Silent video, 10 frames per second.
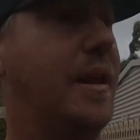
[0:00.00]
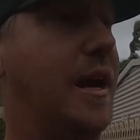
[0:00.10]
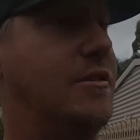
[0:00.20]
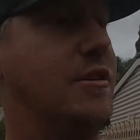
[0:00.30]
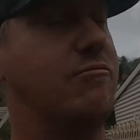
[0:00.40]

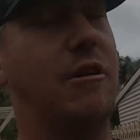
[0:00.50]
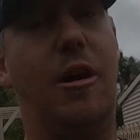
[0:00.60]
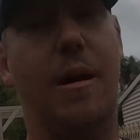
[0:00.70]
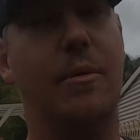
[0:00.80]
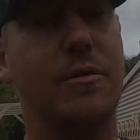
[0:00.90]
it's just
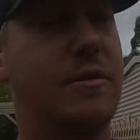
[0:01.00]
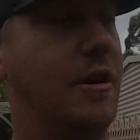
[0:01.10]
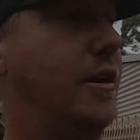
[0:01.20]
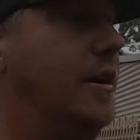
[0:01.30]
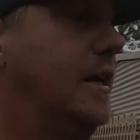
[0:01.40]
reliable.
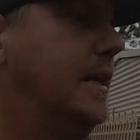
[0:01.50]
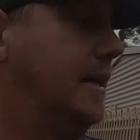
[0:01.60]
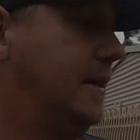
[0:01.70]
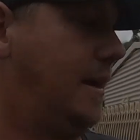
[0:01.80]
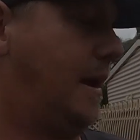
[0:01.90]
So
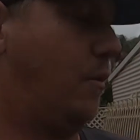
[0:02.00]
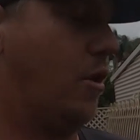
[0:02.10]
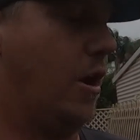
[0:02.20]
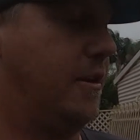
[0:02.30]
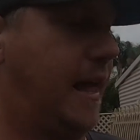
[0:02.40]
we'll
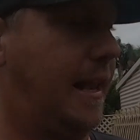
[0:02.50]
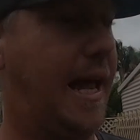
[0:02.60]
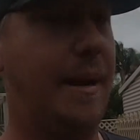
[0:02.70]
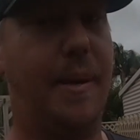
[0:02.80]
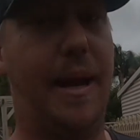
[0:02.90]
go into that
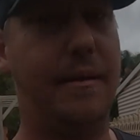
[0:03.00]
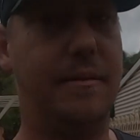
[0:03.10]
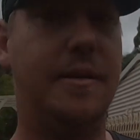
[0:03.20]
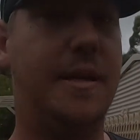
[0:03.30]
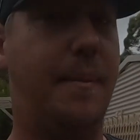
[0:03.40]
later, but
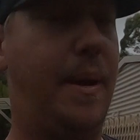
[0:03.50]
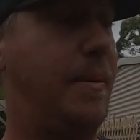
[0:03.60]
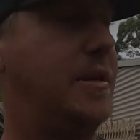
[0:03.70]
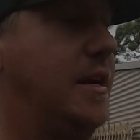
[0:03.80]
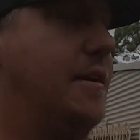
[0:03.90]
yeah,
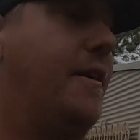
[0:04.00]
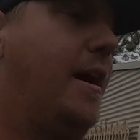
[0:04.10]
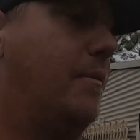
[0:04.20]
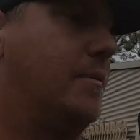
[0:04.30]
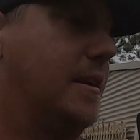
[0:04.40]
PPG have
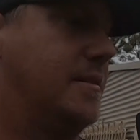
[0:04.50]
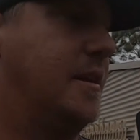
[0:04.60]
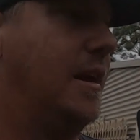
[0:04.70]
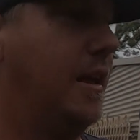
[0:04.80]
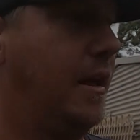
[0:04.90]
helped us
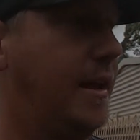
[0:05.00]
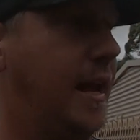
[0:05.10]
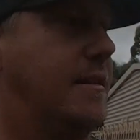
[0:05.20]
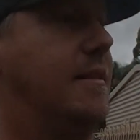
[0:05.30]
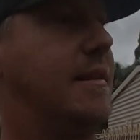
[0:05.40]

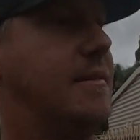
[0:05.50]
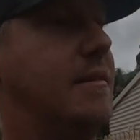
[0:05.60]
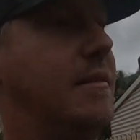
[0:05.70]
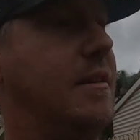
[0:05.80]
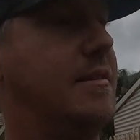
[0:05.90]
get to this
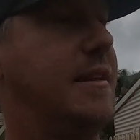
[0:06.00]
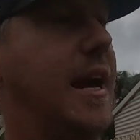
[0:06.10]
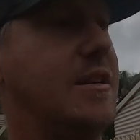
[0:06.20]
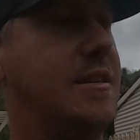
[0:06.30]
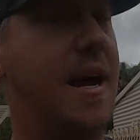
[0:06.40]

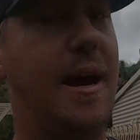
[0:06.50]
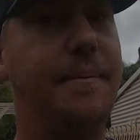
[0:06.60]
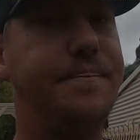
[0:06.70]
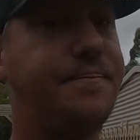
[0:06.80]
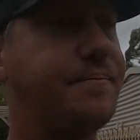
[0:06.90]
stage now,
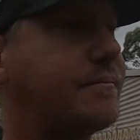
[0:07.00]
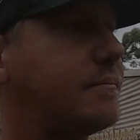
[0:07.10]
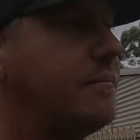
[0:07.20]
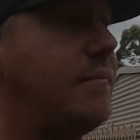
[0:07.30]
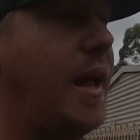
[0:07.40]

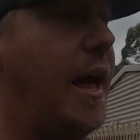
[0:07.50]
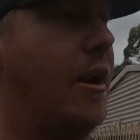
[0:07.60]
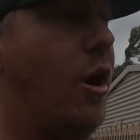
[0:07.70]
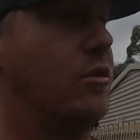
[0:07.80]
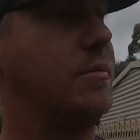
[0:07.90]

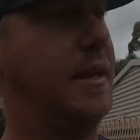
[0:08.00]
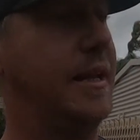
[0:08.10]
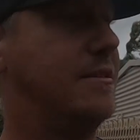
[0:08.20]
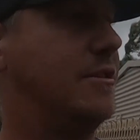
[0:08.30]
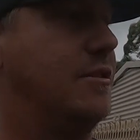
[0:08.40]
and
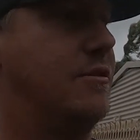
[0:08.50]
ultimately it's